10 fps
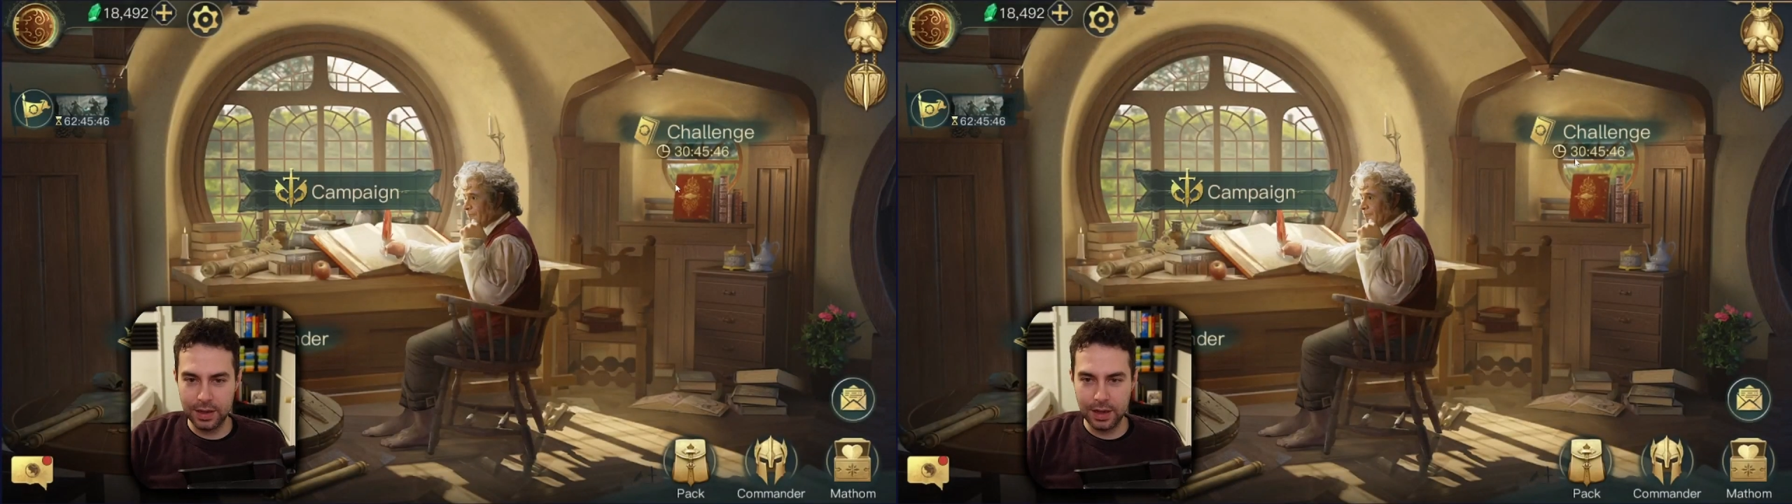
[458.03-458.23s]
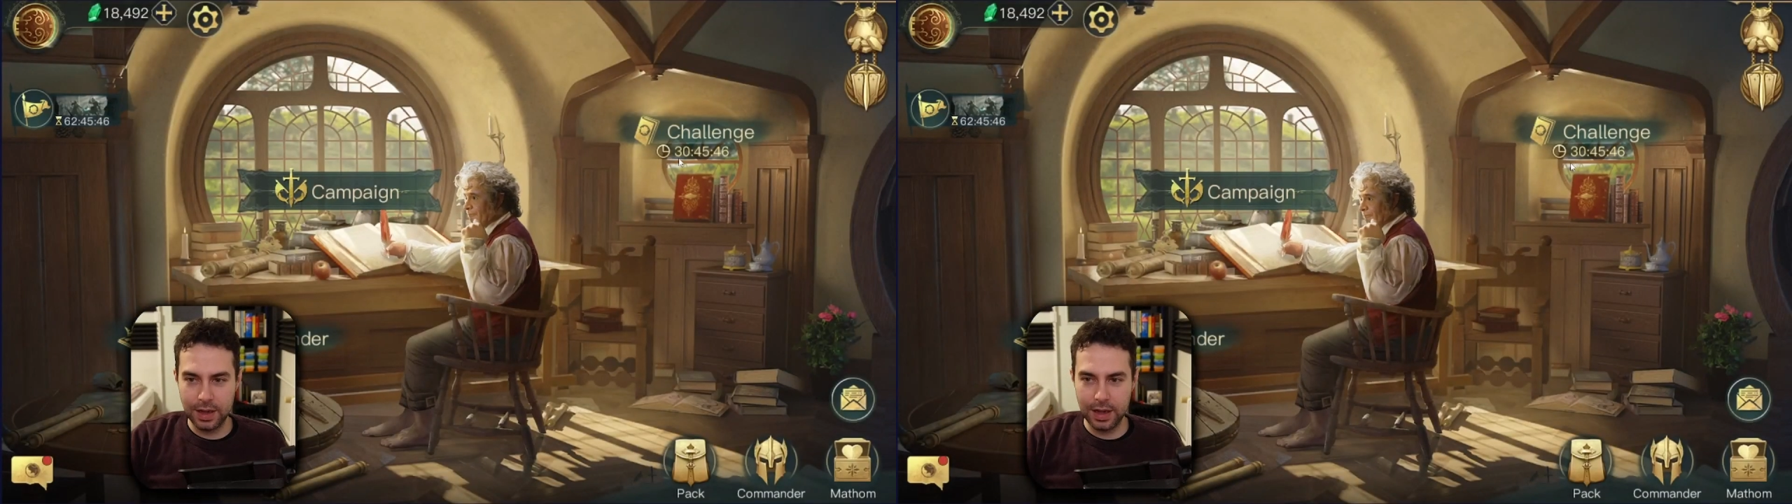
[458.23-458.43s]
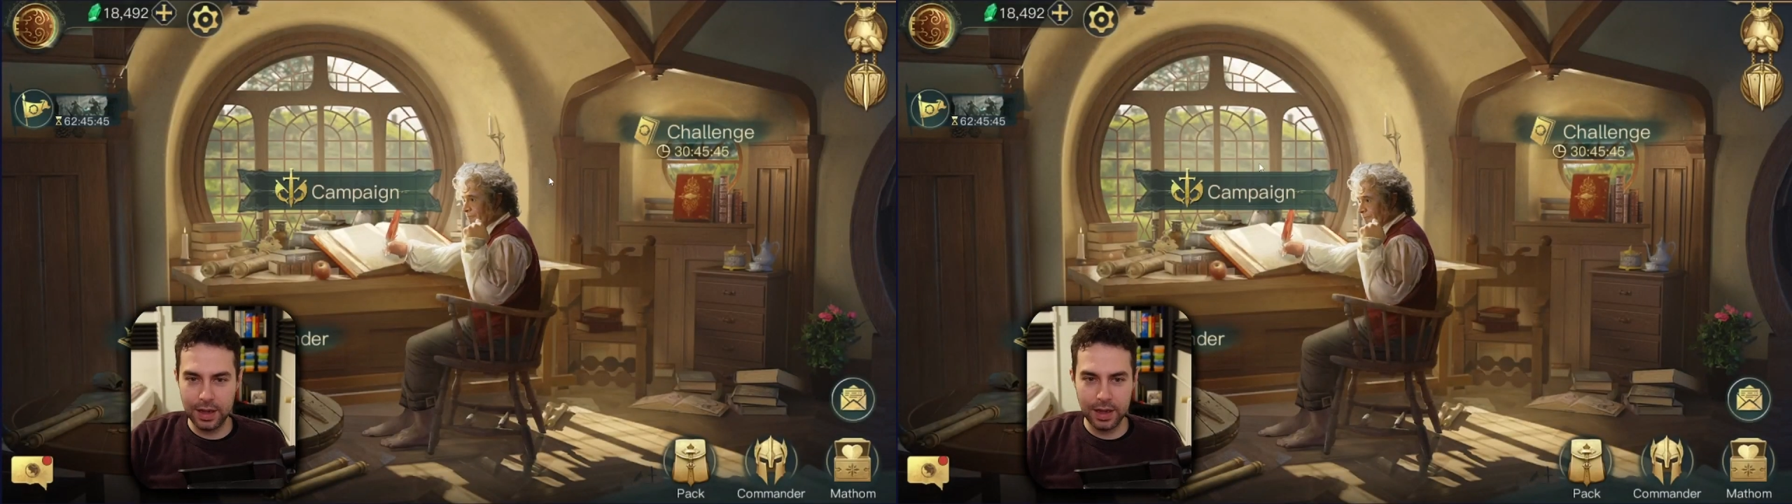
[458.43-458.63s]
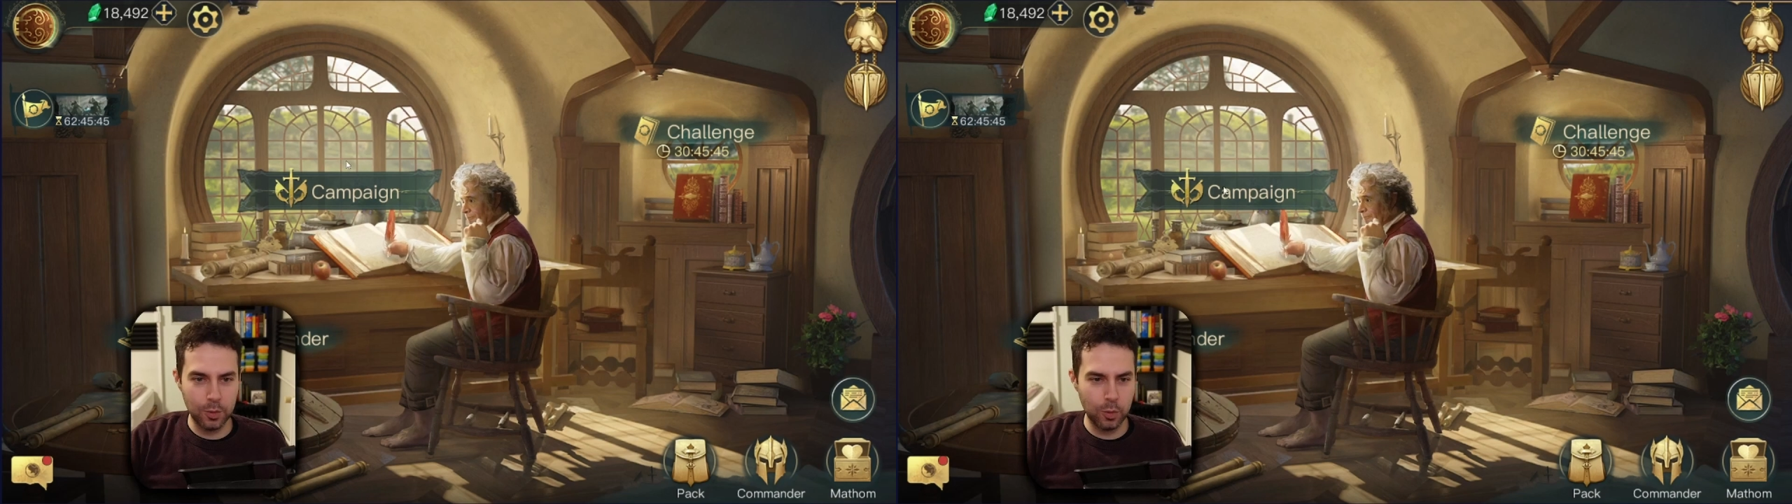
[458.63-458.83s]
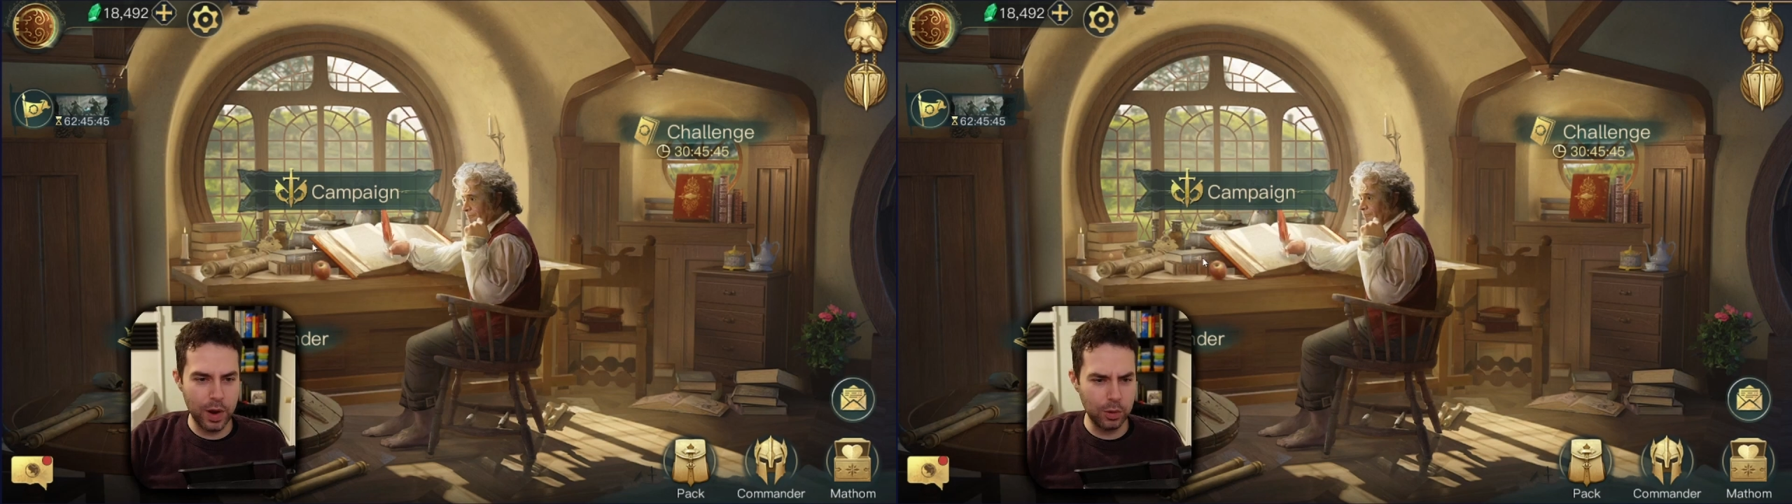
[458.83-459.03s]

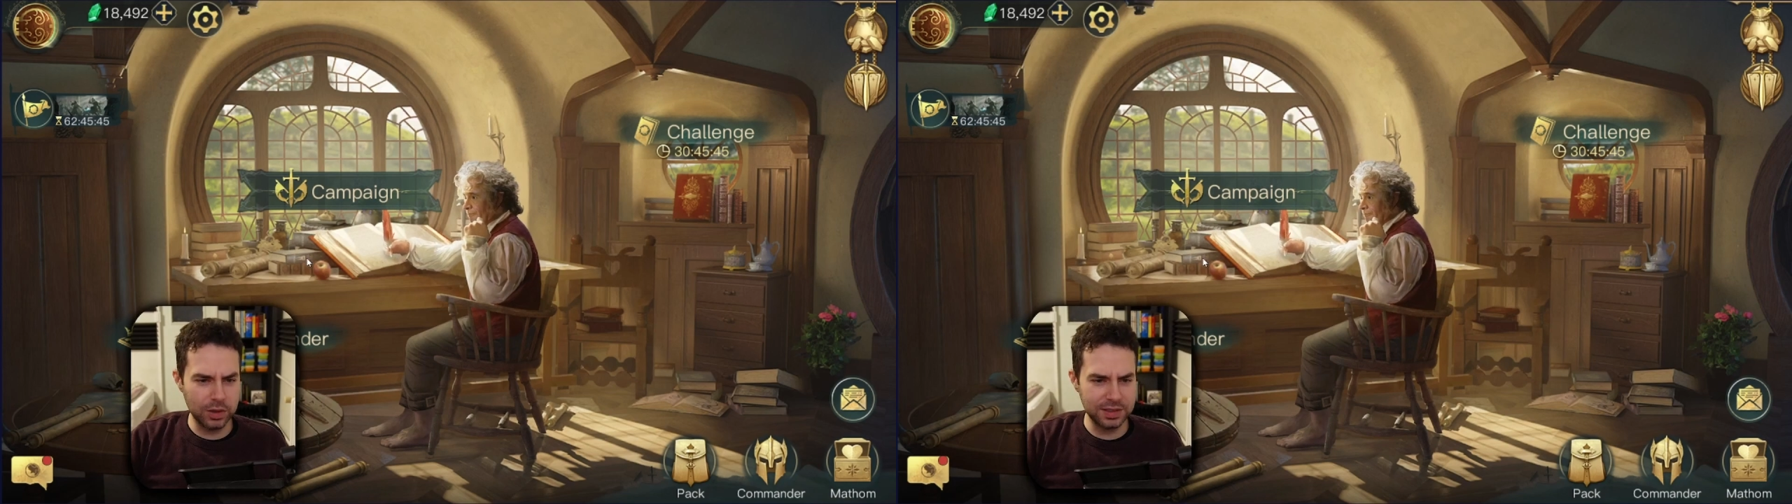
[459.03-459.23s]
Where was